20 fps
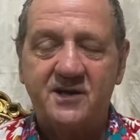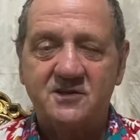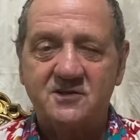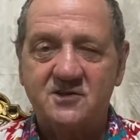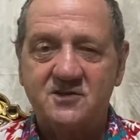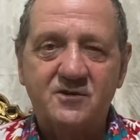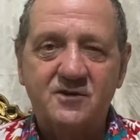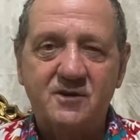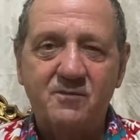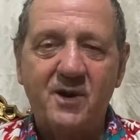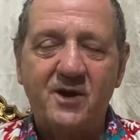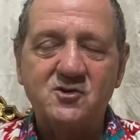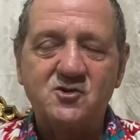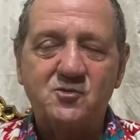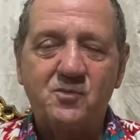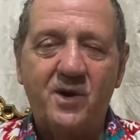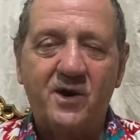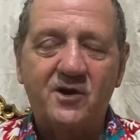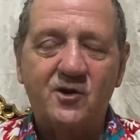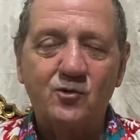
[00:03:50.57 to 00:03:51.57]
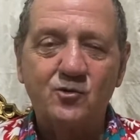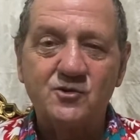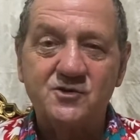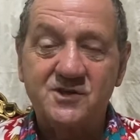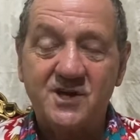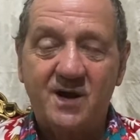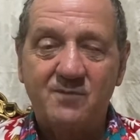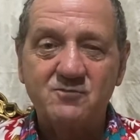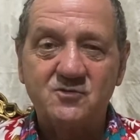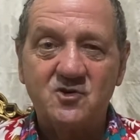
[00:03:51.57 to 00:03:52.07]
and the motorbike always
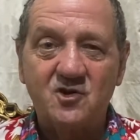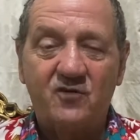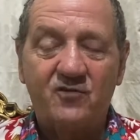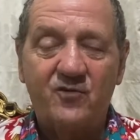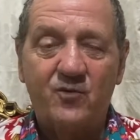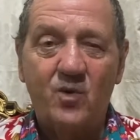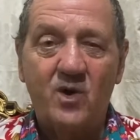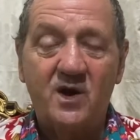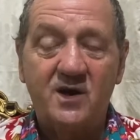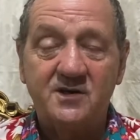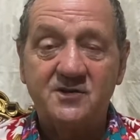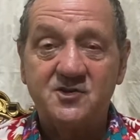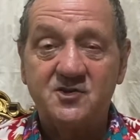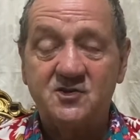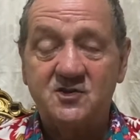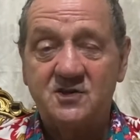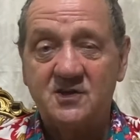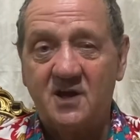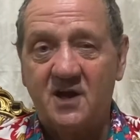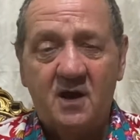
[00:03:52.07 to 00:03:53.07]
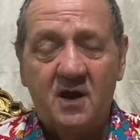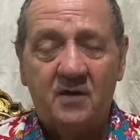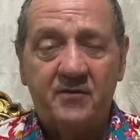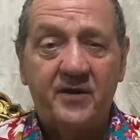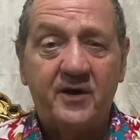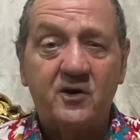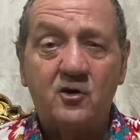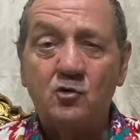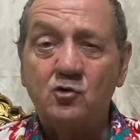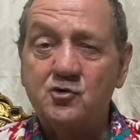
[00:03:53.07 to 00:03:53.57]
comes off worst. And
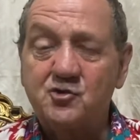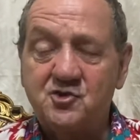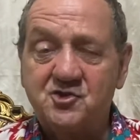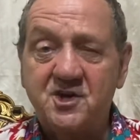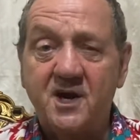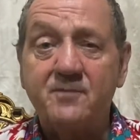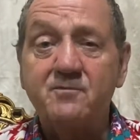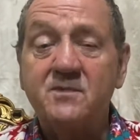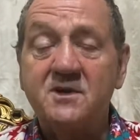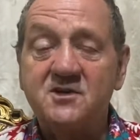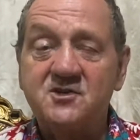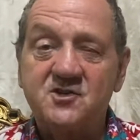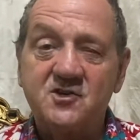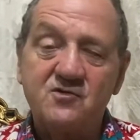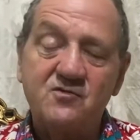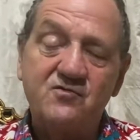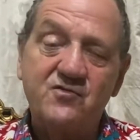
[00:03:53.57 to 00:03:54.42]
then of course jeepneys are a